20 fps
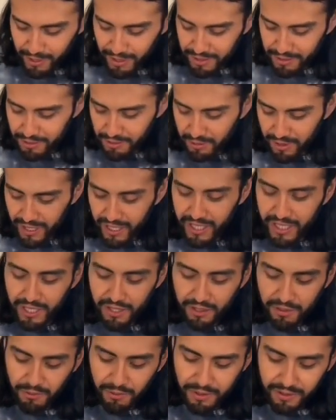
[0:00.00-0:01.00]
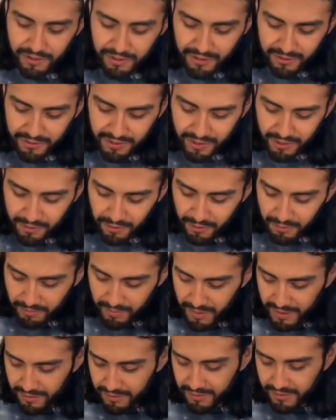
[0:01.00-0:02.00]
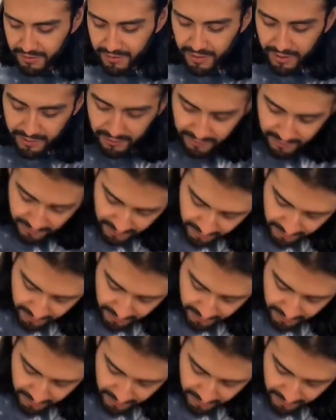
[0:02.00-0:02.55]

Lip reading: I do right here with this little piece, because that's